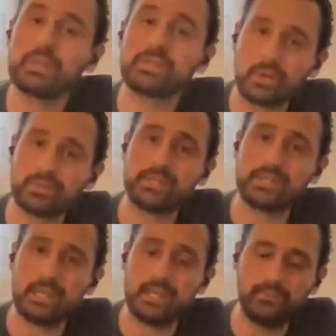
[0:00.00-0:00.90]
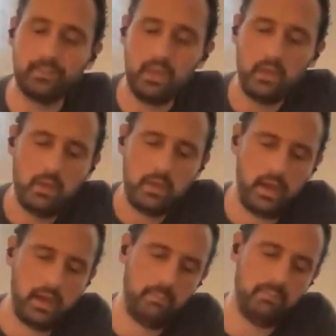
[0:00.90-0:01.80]
we start to see
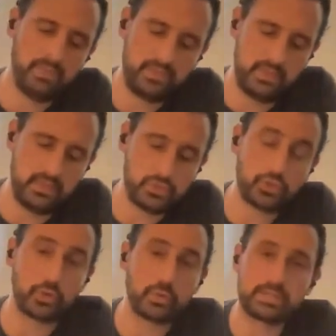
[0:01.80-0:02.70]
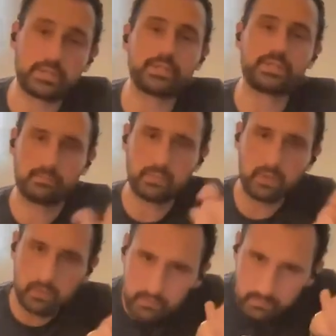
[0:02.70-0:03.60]
the sugar crystals
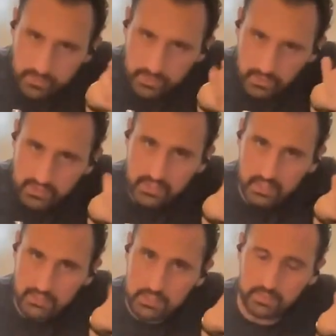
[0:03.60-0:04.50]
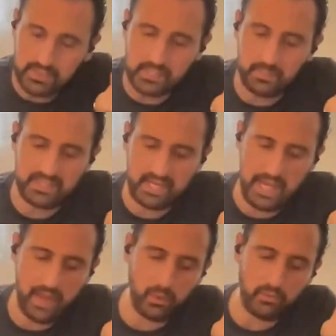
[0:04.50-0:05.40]
start to precipitate
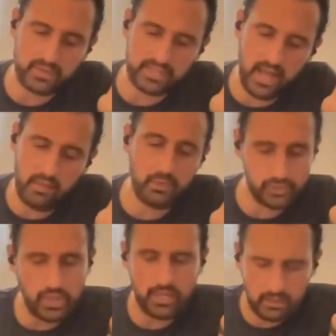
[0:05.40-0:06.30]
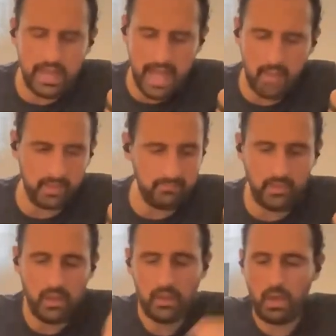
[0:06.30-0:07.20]
out over time, which can happen,
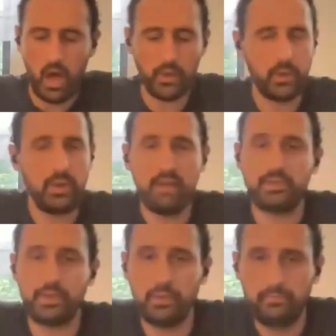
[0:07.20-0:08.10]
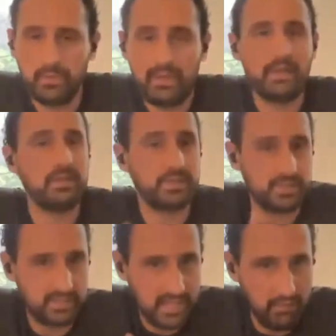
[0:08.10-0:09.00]
all you would have to do is
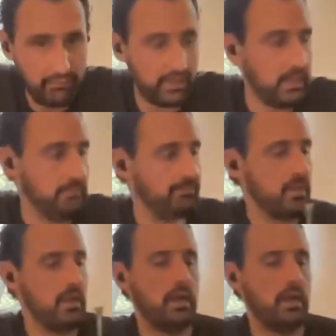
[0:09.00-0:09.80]
to safely